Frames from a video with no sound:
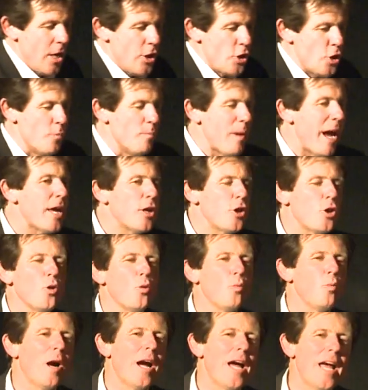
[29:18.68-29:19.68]

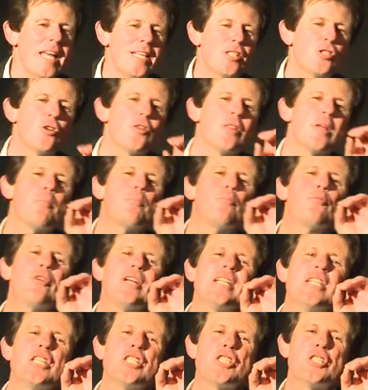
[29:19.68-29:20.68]
to the
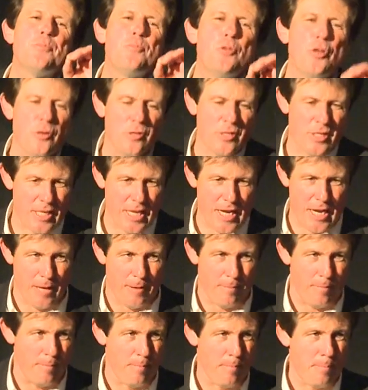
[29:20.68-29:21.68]
British Museum,